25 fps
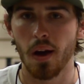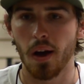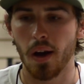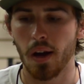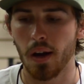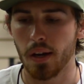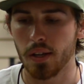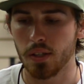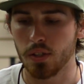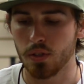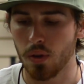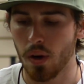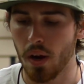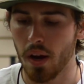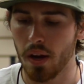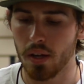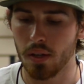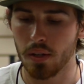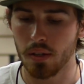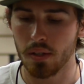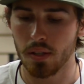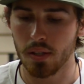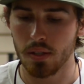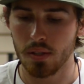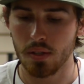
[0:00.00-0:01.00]
I try
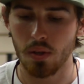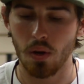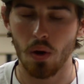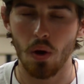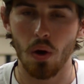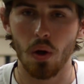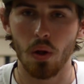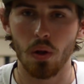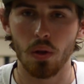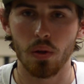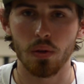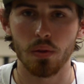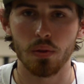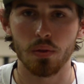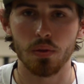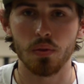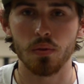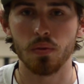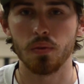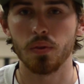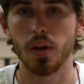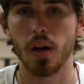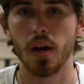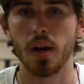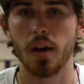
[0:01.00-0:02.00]
and get to all of
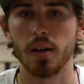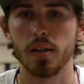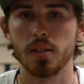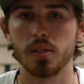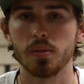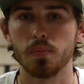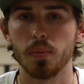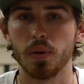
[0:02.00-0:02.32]
you guys,